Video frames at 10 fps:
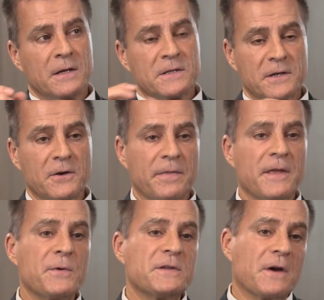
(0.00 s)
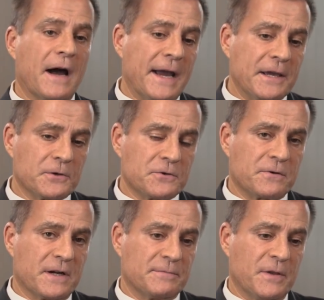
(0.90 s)
Second, there is a high
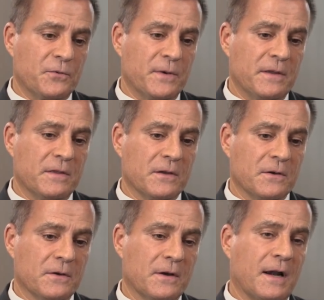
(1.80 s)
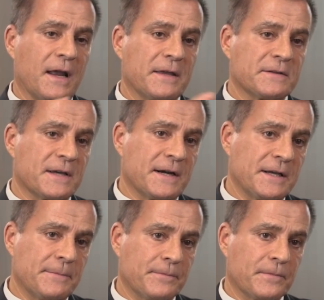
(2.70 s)
contrast between the client
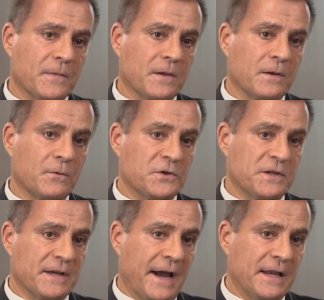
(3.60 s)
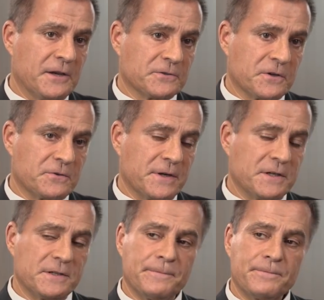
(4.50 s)
side, which is highly
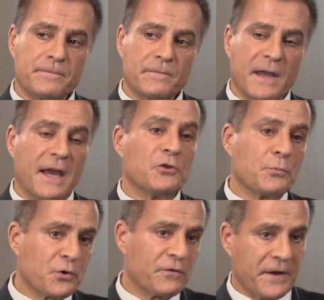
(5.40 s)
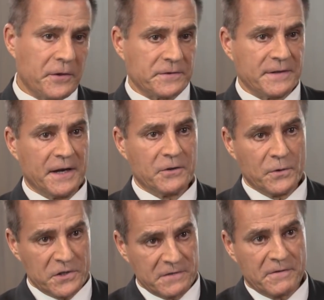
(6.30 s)
concentrated, and the provider side,
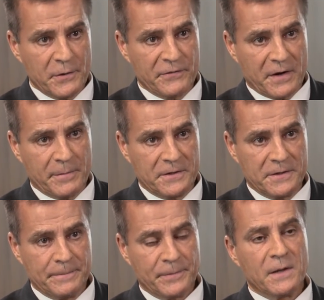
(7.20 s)
which is very fragmented.